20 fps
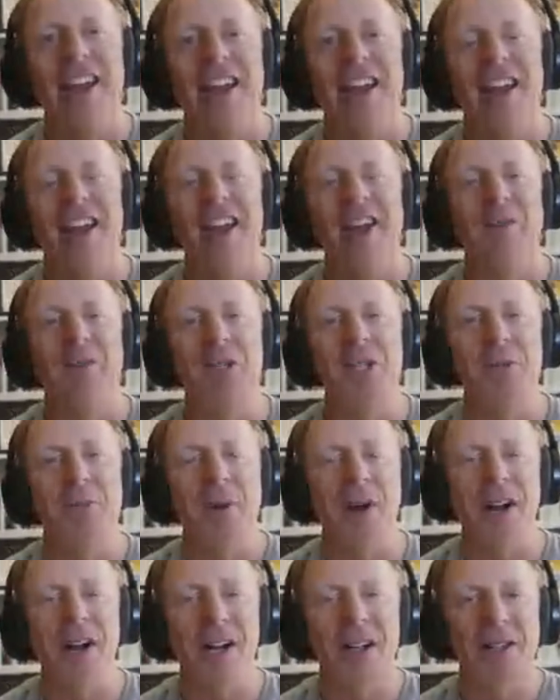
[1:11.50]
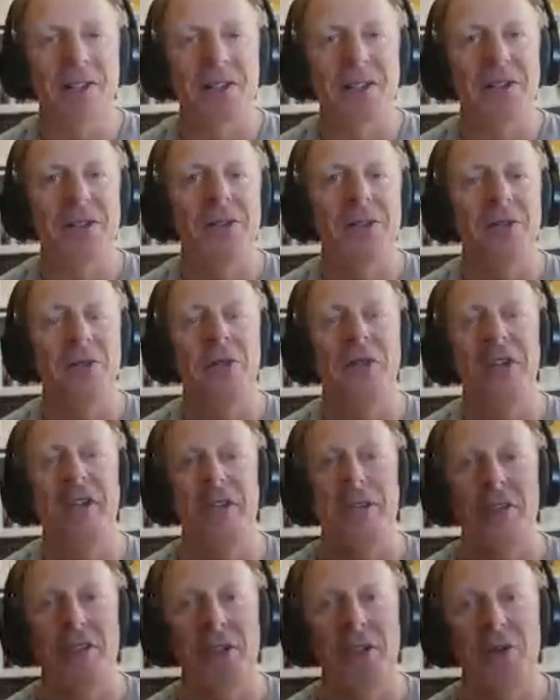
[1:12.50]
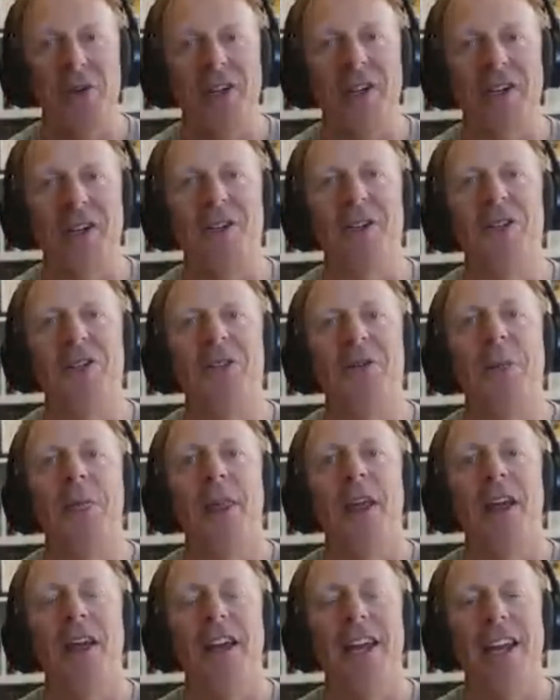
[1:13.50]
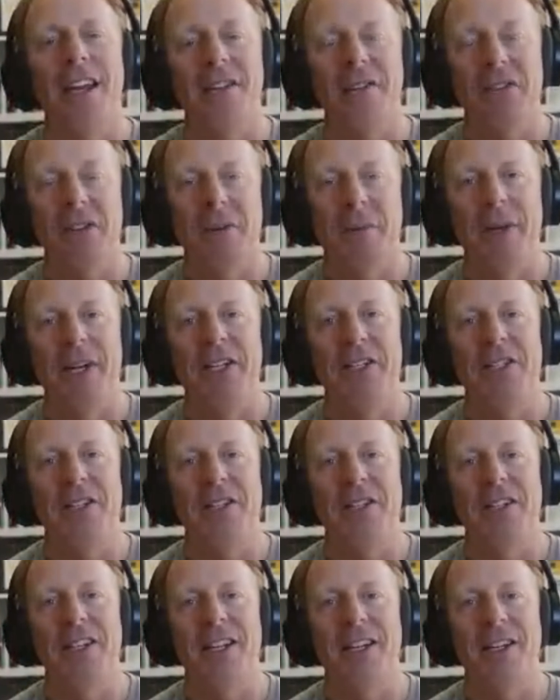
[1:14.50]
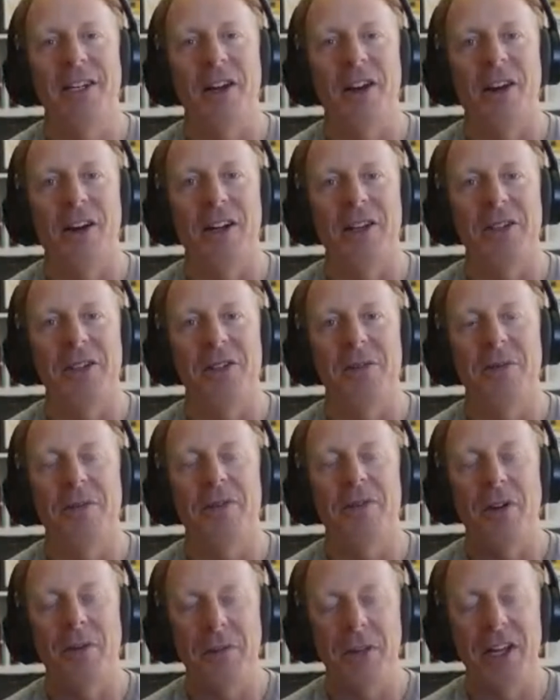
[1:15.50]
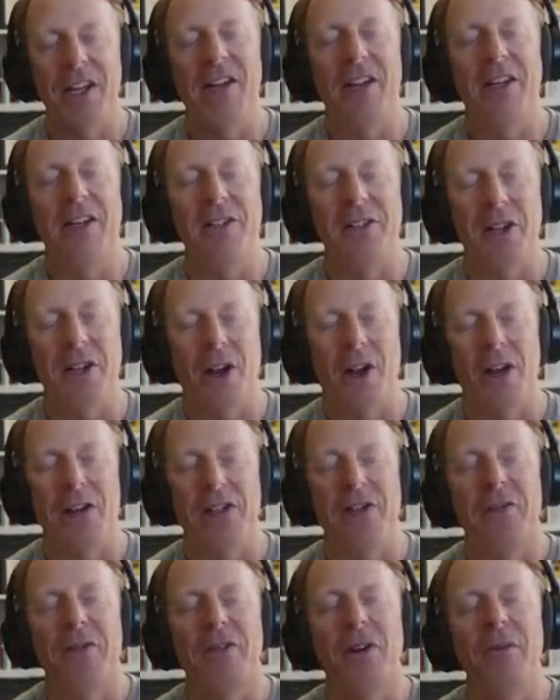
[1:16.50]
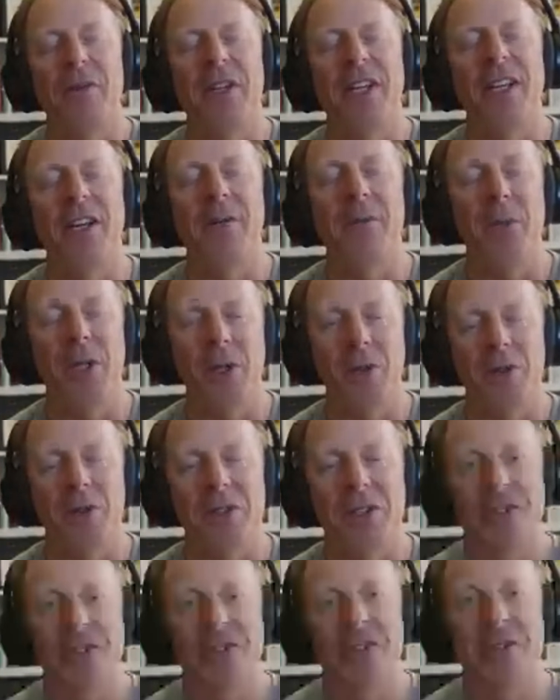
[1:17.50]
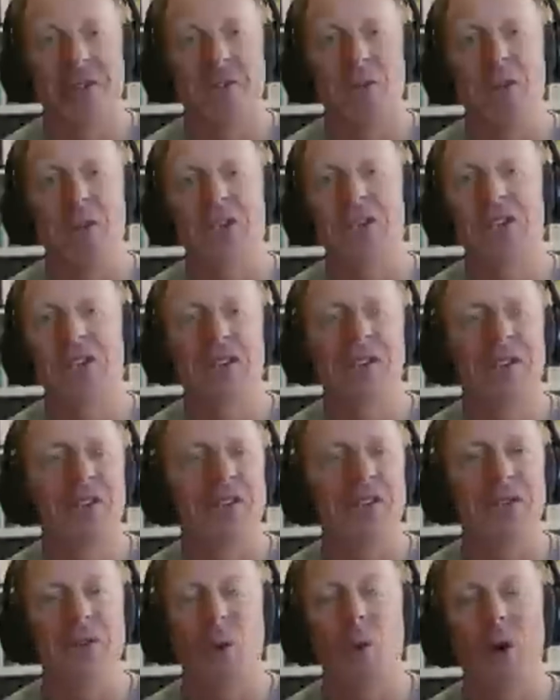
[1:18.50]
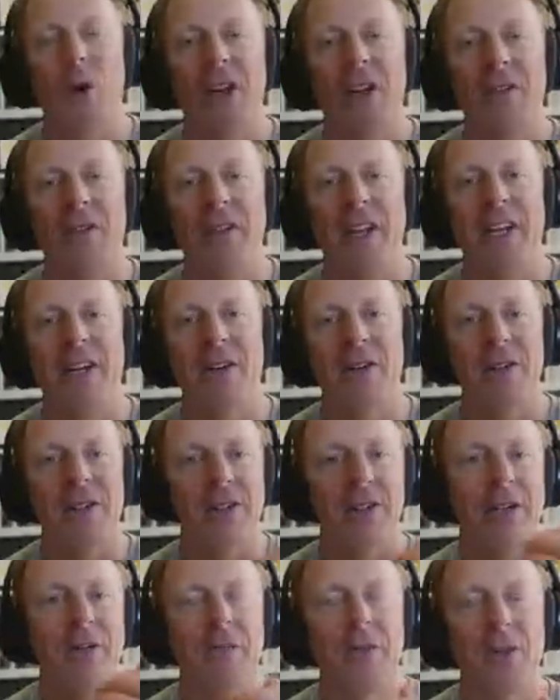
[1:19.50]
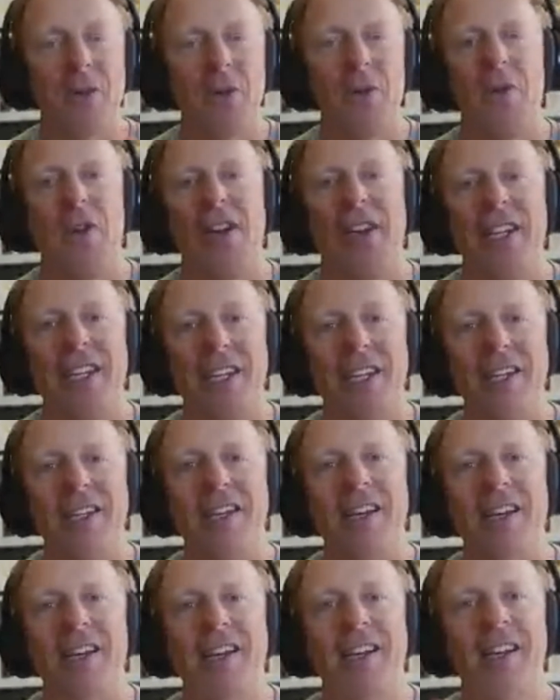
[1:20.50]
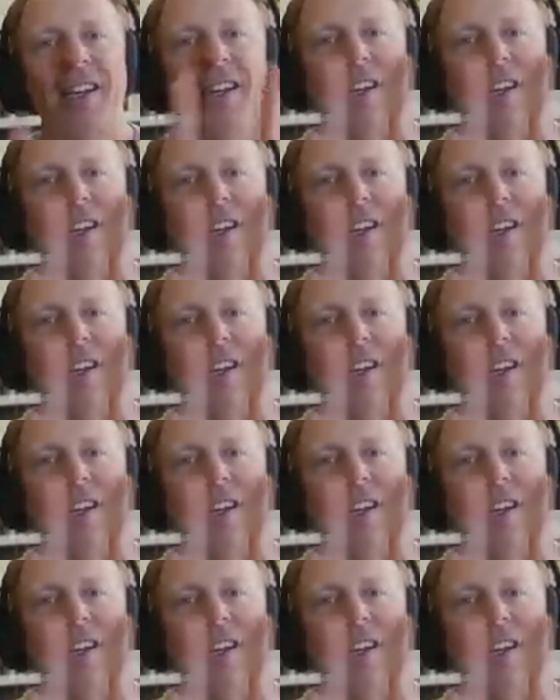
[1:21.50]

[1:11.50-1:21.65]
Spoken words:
In response to different triggers, inflammation is caused from the immune system, which sees foreign invaders come through the leaky gut. The